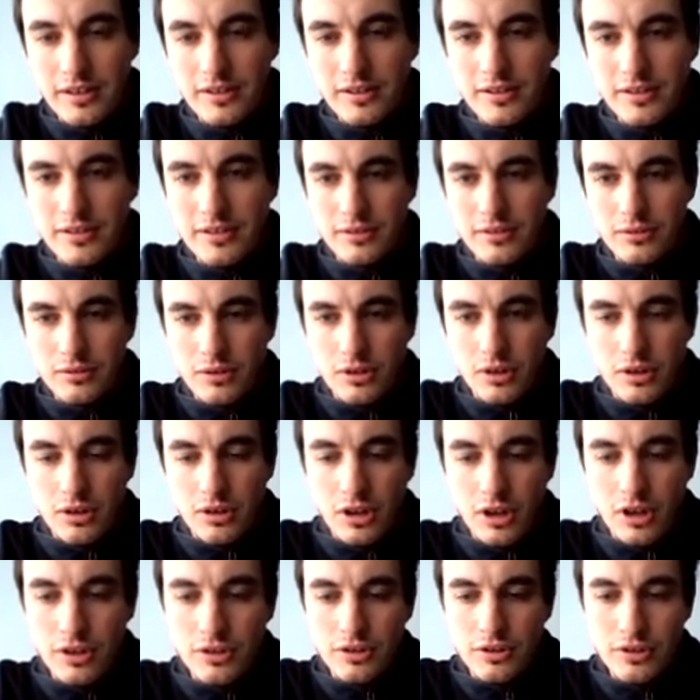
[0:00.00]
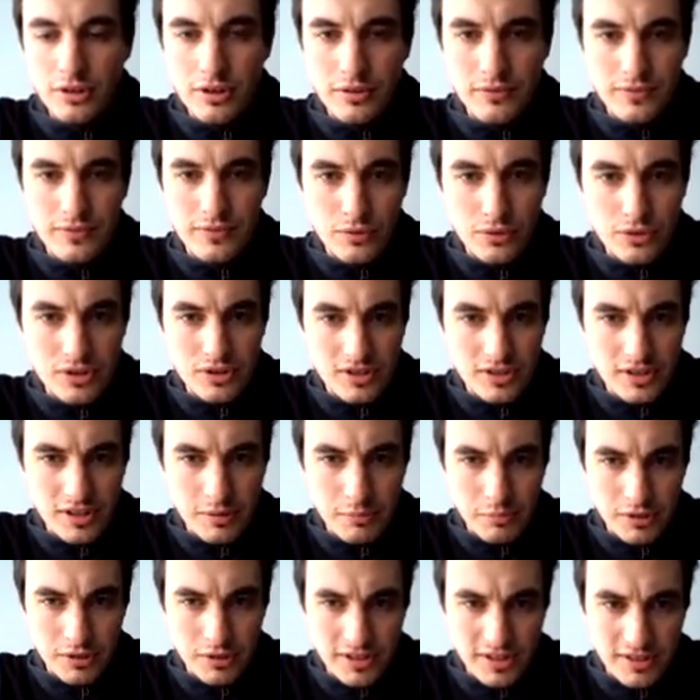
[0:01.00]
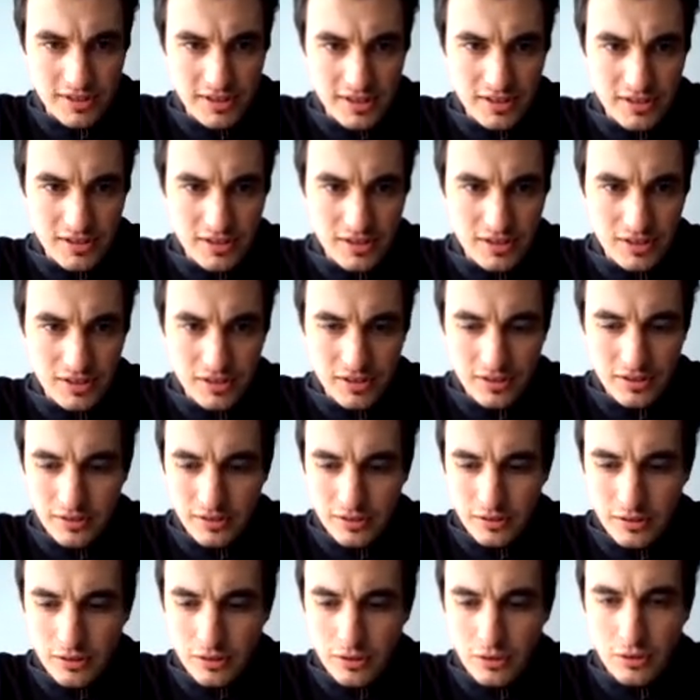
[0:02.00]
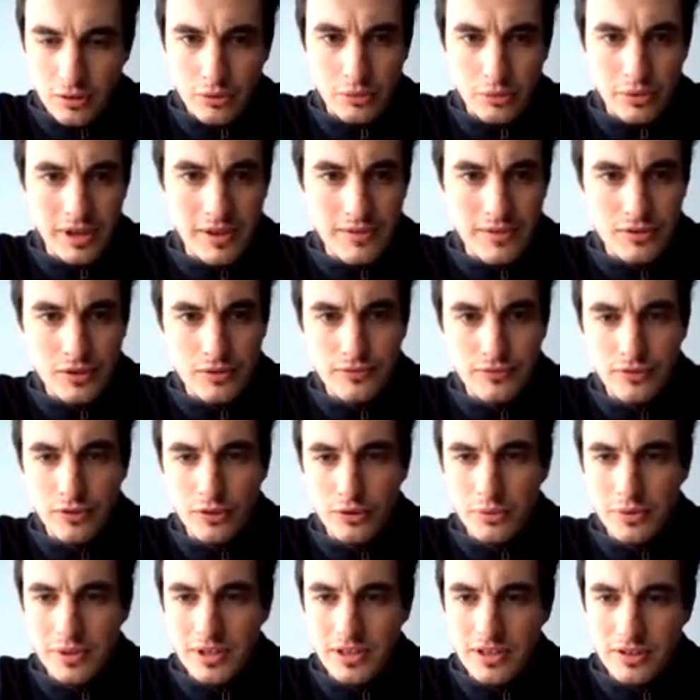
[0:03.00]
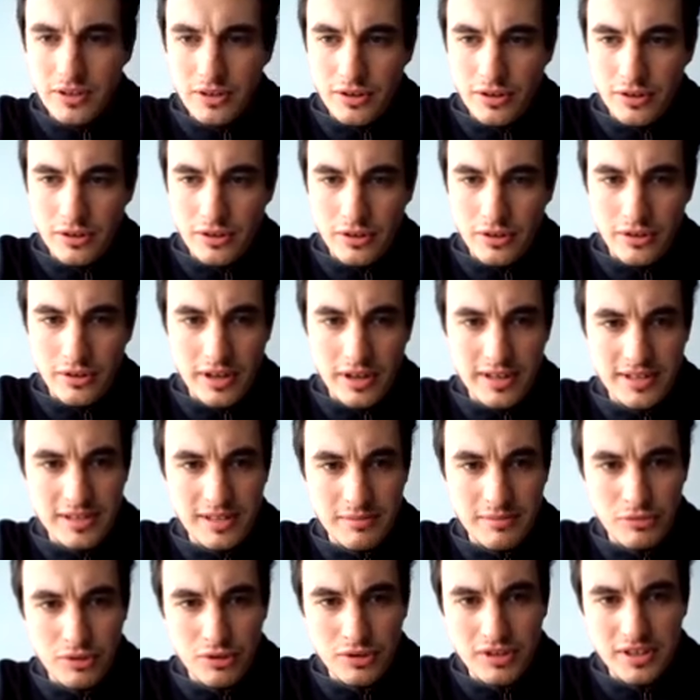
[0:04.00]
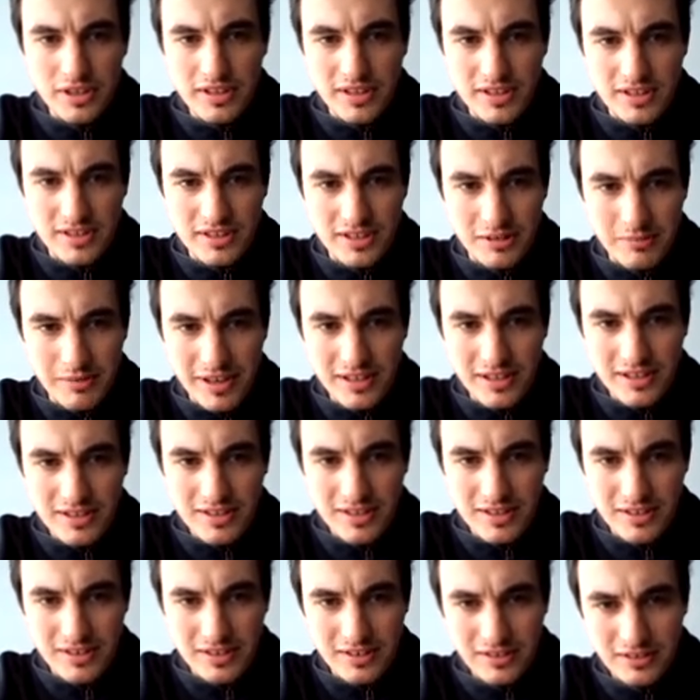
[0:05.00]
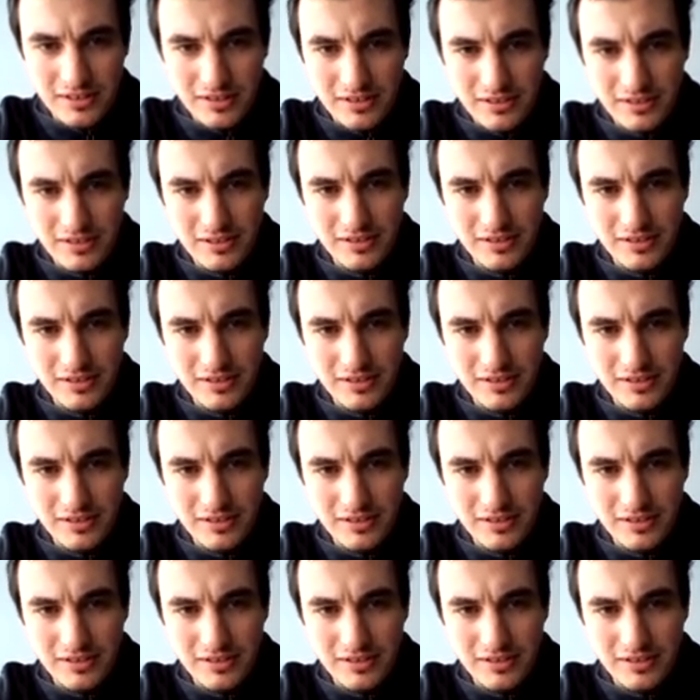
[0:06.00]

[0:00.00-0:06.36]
And under those hypotheses, we have the following asymptotic estimates,